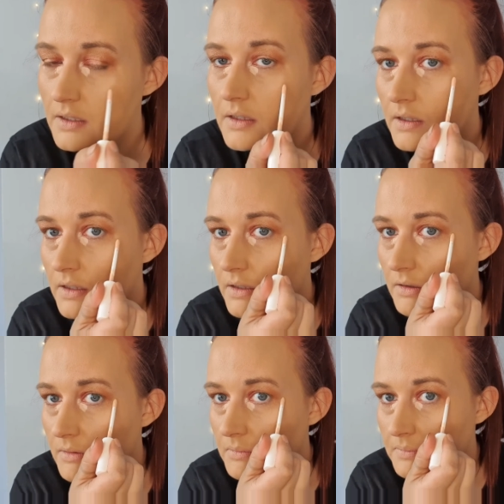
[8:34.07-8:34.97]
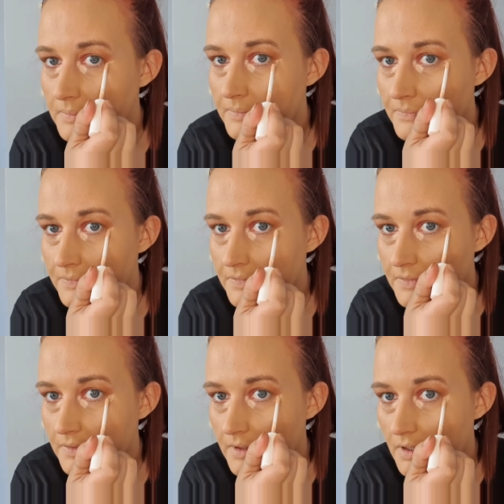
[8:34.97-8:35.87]
A
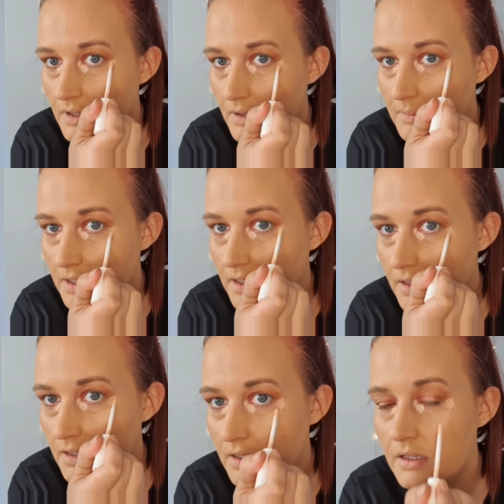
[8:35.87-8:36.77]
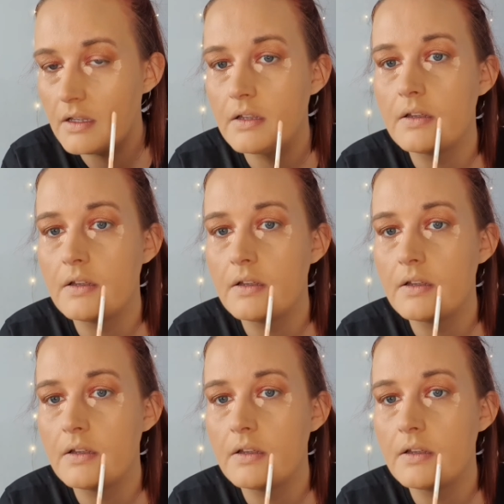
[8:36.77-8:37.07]
little bit here,